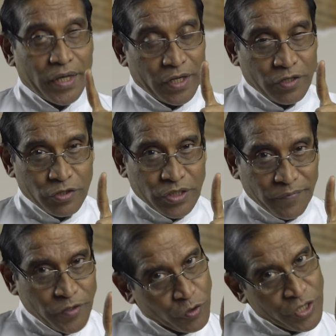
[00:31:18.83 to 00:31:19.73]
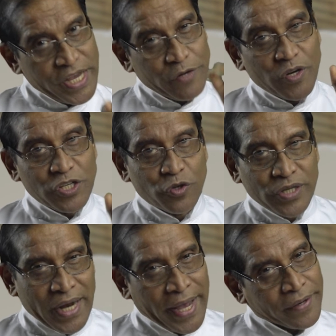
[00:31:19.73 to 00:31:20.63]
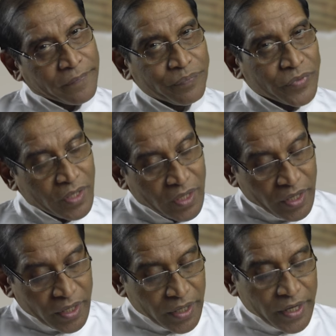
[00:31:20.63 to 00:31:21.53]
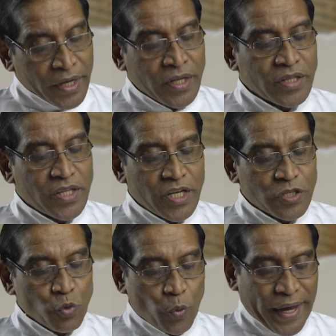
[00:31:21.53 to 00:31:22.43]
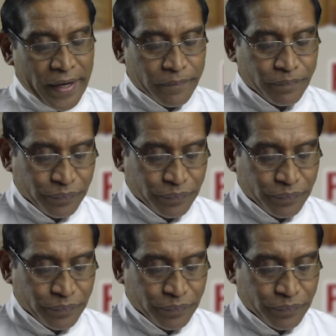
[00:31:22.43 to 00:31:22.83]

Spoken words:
In chapter 28, verse 29, in this way,